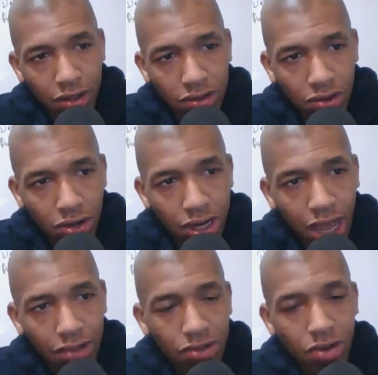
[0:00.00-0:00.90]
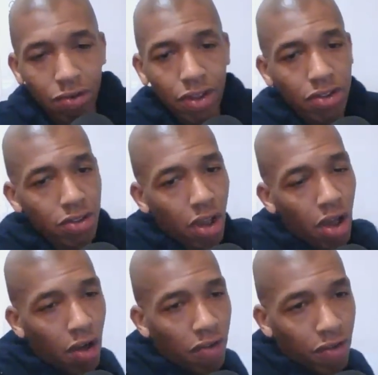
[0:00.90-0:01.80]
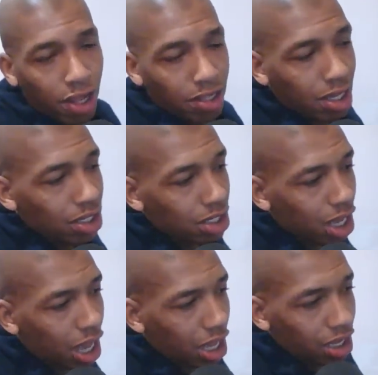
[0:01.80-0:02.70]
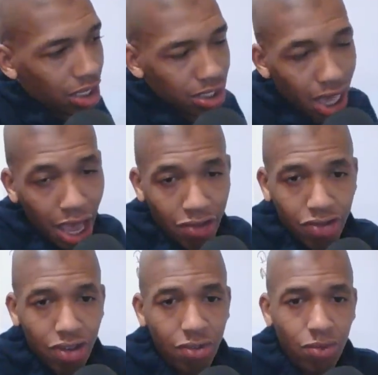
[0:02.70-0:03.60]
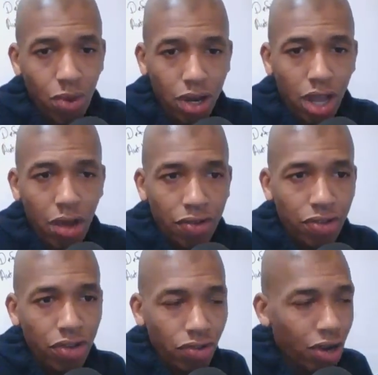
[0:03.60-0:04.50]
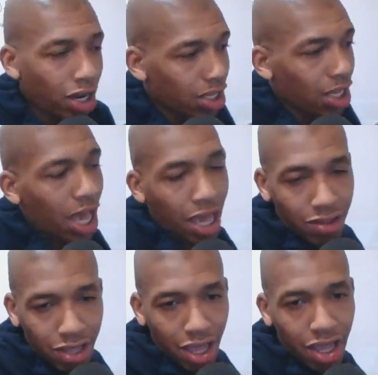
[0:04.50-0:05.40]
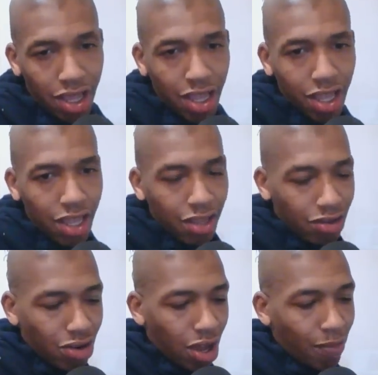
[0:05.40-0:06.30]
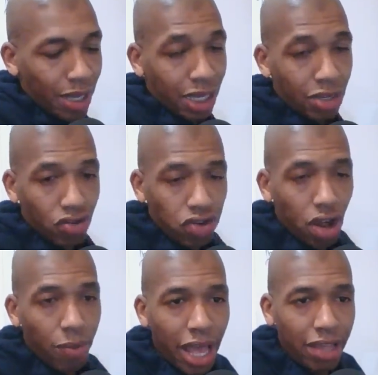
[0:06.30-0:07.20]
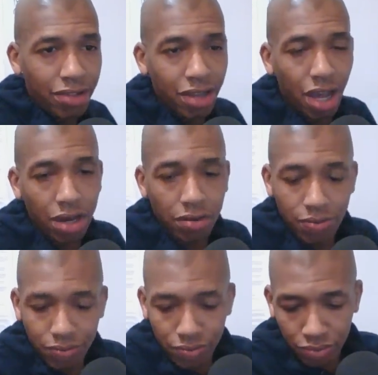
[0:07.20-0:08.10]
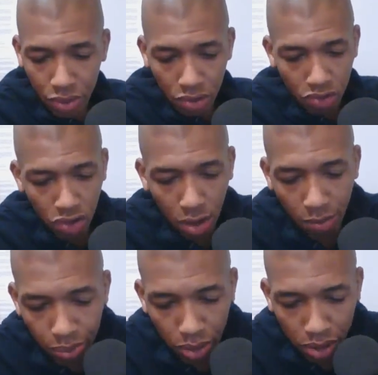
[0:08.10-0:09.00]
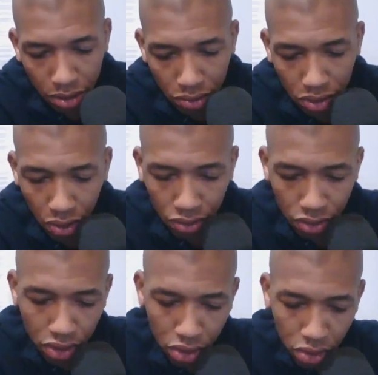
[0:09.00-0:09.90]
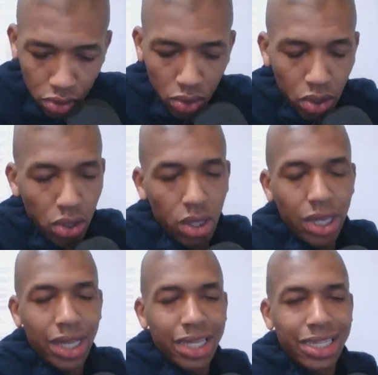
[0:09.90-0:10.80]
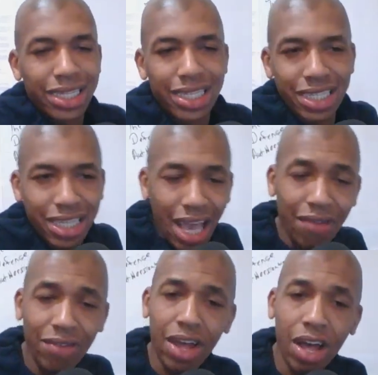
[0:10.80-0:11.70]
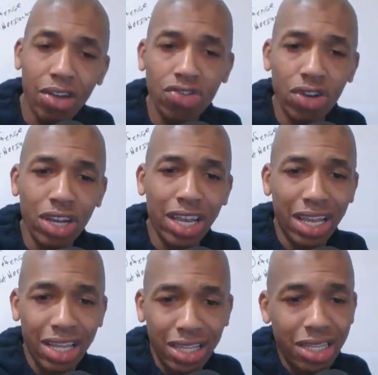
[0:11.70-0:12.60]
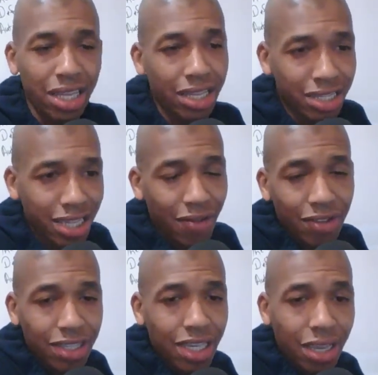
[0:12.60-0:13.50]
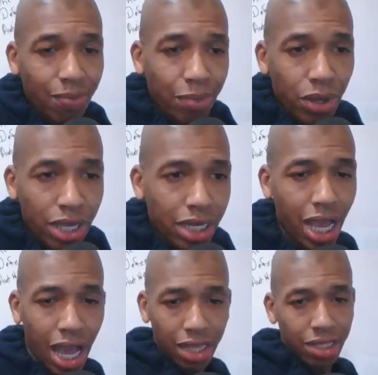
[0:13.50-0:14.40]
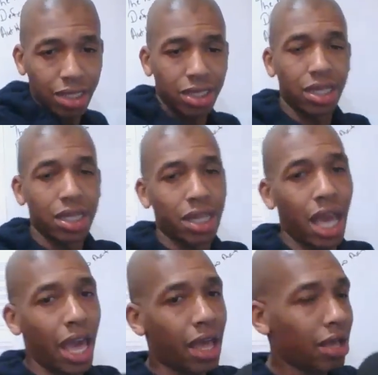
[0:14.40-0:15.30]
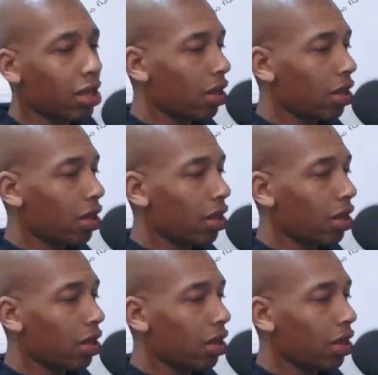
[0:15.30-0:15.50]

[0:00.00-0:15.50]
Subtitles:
So the National Defense Authorization Act is actually one of the greatest acts that Trump has done. Trump put close to $717 billion into this act.